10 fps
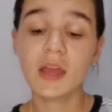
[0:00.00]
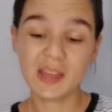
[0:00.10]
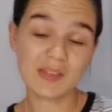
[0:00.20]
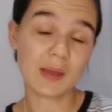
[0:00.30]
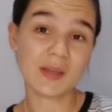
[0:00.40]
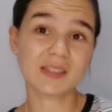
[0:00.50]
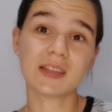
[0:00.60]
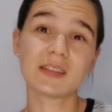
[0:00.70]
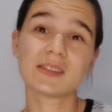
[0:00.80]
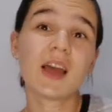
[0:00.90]
If that makes
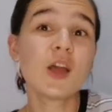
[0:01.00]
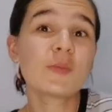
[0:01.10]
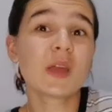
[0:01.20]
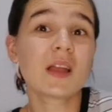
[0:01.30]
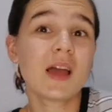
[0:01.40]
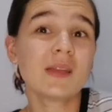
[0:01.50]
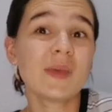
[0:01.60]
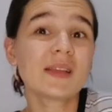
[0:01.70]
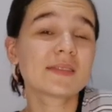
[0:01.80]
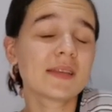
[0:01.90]
sense. I hope that kind of
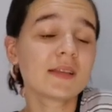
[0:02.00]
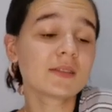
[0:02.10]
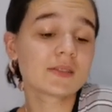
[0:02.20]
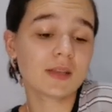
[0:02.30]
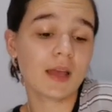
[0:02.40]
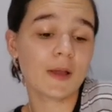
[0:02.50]
makes sense.